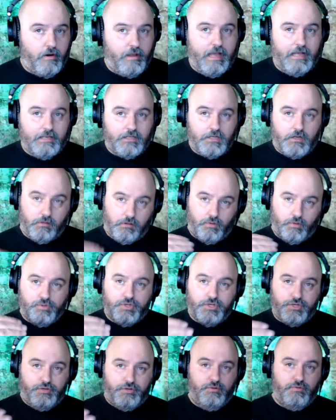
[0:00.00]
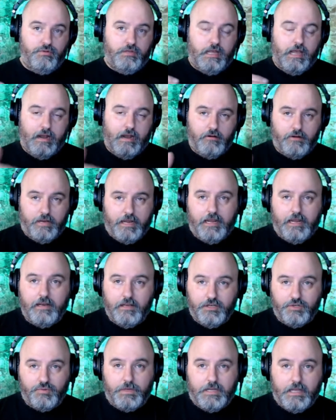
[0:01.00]
as close to the air date
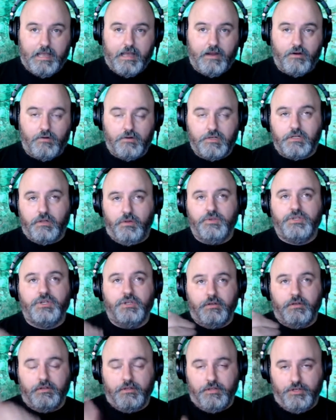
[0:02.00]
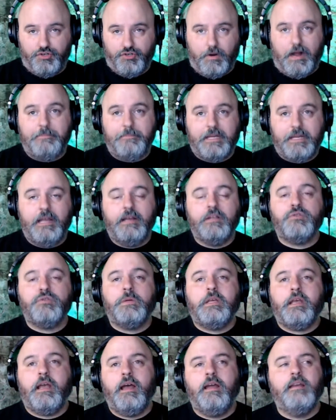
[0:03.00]
as we can, or as close to the drop date as
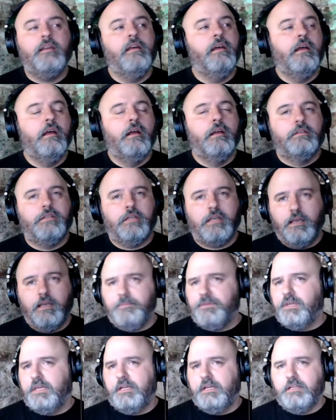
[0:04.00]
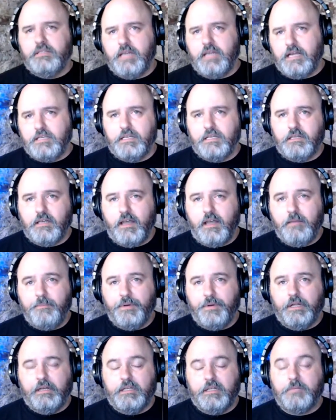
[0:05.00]
we can, to keep things nice and tight.
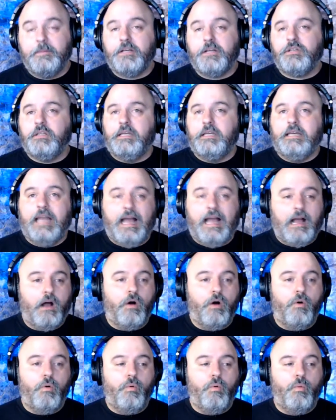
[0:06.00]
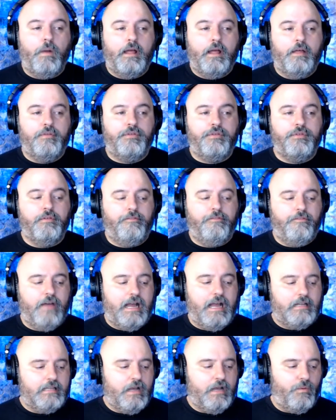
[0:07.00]
But especially now with the
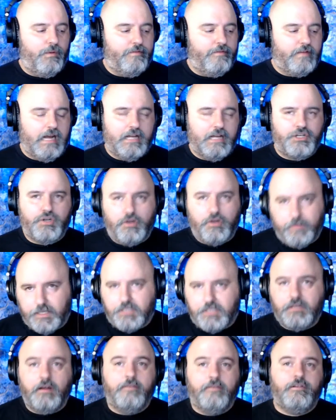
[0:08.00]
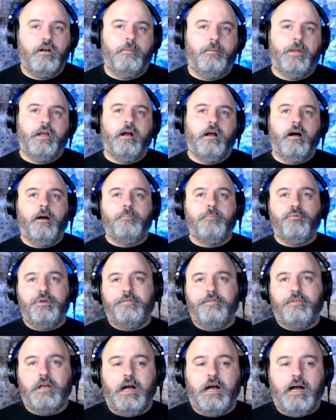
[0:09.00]
fact that we've got tournament stuff coming up, we've
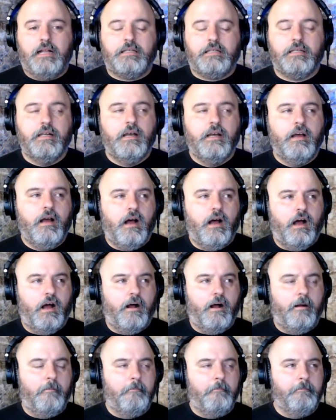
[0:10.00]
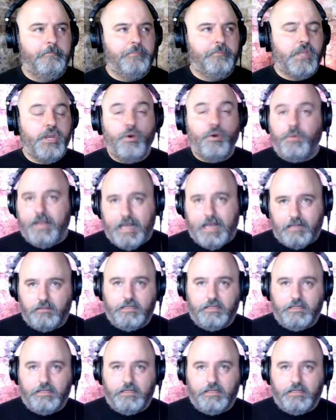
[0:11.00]
got, we had like